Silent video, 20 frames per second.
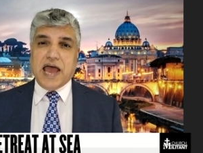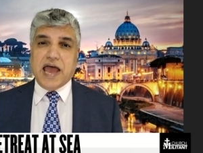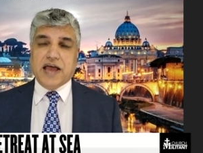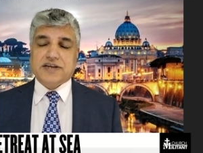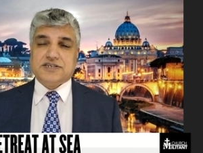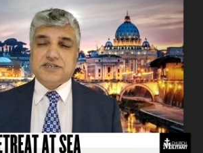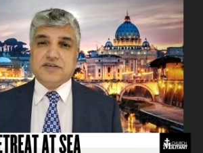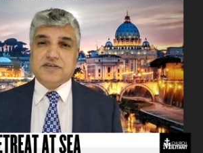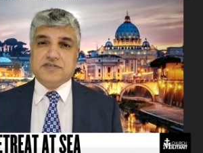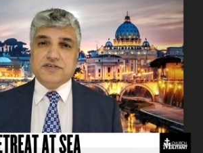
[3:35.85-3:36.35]

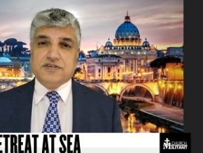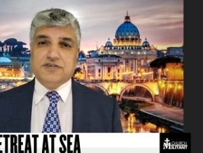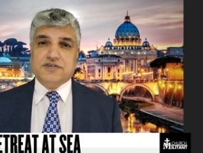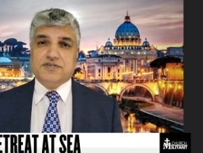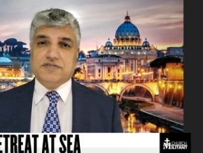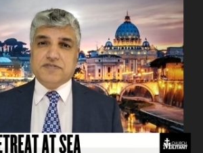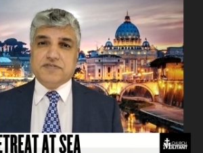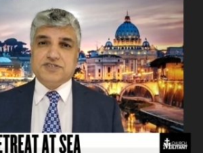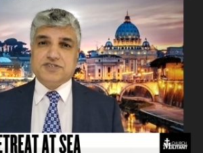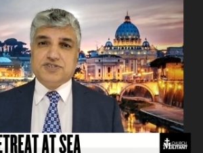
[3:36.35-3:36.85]
at the
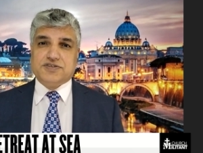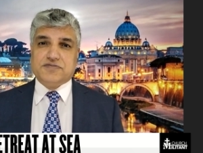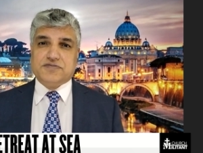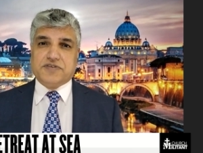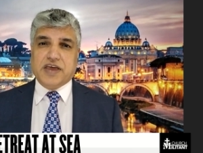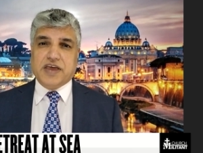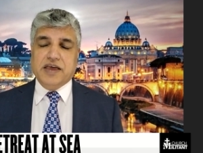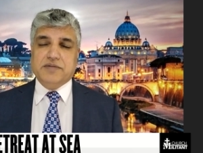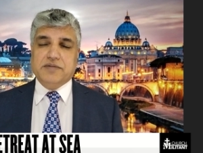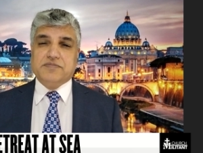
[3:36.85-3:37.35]
University
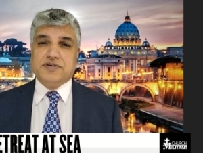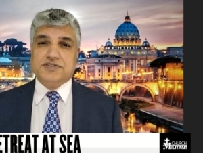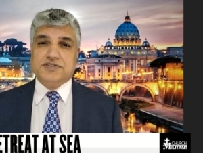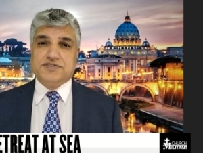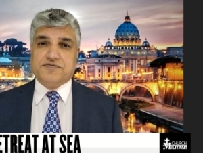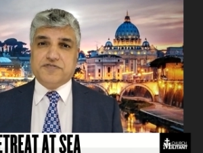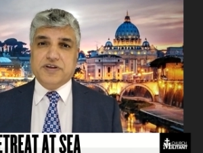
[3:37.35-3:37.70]
of Cambridge,